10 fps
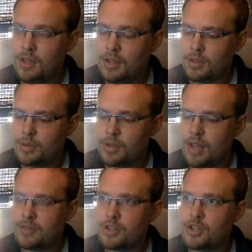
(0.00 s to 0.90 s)
So we
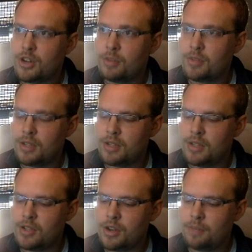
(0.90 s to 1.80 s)
have a C
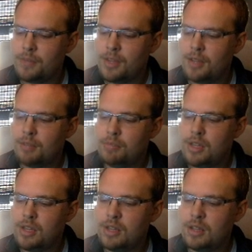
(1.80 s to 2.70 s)
sharp,
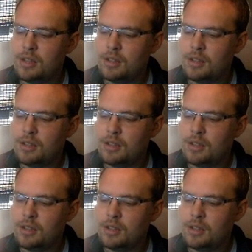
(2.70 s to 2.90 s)
B,